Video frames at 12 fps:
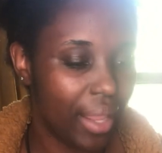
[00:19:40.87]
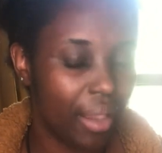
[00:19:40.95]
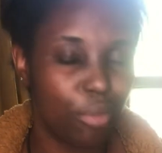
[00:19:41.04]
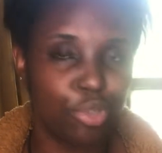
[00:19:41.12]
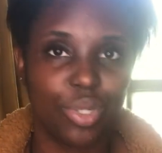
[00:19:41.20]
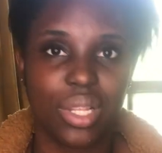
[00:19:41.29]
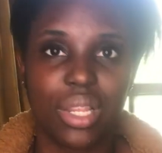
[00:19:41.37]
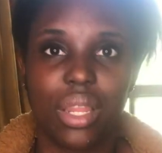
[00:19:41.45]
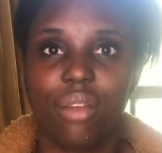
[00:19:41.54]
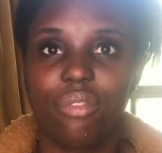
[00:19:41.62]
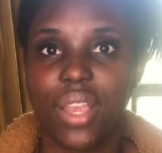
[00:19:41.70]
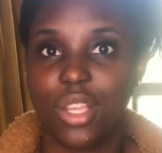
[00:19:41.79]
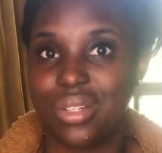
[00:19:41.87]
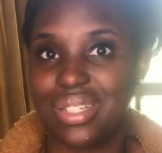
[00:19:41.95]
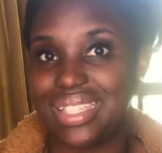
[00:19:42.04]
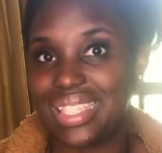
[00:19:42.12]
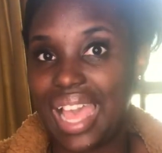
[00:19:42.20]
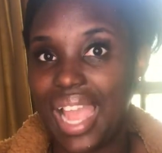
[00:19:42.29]
It helps you to clarify your
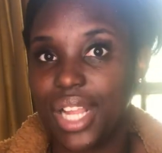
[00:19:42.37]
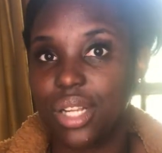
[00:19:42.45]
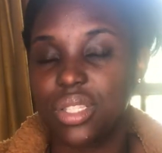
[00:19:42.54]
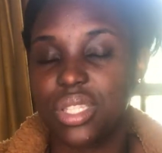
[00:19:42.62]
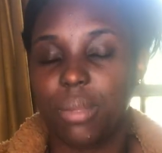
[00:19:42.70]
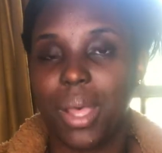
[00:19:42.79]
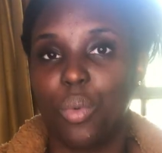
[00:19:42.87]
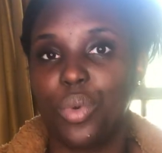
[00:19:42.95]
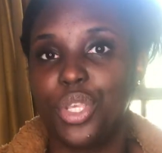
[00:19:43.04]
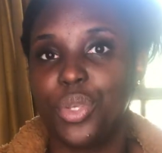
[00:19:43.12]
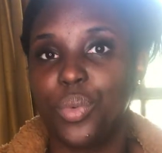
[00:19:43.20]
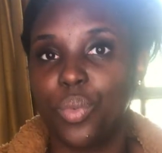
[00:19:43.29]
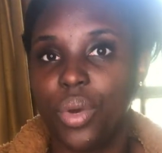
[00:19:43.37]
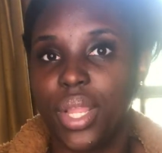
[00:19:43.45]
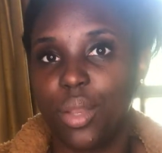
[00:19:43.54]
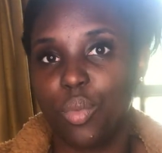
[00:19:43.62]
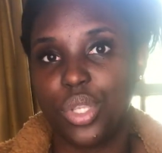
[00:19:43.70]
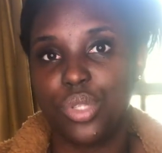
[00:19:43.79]
desires about what you want
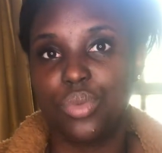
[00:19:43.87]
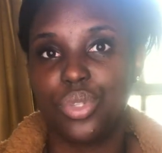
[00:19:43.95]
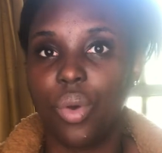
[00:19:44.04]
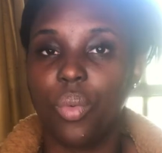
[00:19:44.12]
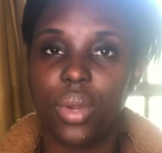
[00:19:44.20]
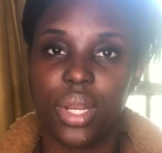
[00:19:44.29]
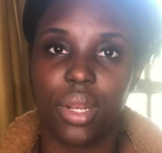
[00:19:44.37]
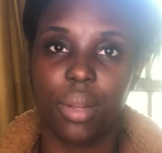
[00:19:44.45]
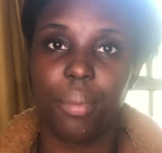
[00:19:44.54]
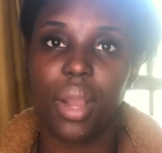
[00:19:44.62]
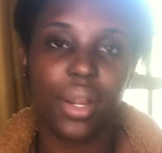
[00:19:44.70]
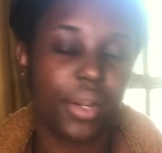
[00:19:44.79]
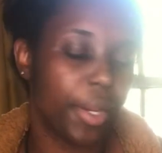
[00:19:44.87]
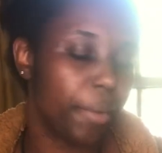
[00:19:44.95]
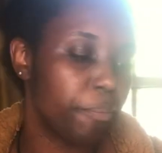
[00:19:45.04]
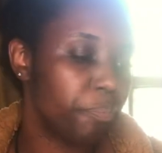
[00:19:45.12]
and what you don't want in a partner.